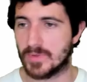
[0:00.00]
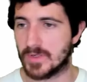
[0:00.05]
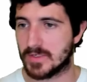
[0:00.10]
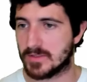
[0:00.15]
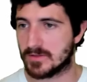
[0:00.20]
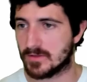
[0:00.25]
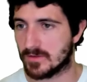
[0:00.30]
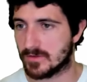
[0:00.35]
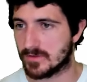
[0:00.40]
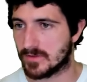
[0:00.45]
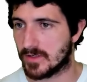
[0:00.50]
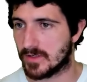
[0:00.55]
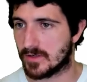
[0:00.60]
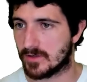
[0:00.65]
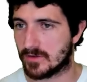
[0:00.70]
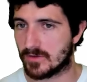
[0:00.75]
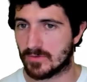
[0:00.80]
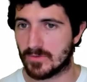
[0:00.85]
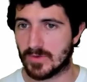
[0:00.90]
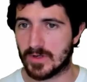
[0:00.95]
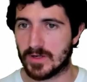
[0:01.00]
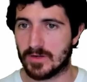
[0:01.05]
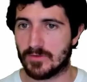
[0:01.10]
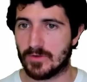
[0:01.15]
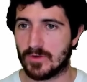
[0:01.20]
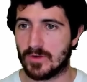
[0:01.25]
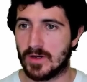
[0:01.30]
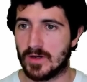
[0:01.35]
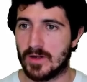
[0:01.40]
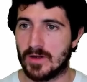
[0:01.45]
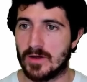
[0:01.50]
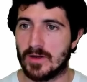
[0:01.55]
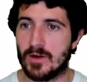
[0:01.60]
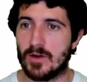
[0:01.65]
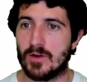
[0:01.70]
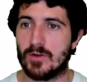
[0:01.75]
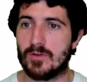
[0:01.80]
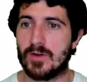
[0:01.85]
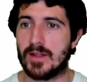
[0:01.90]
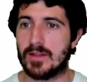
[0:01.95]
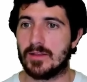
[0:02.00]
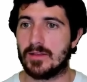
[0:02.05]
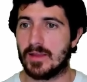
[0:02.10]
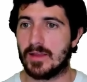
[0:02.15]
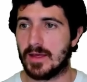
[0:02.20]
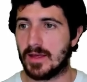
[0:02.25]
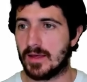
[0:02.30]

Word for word: do pixels there or whatever. All right,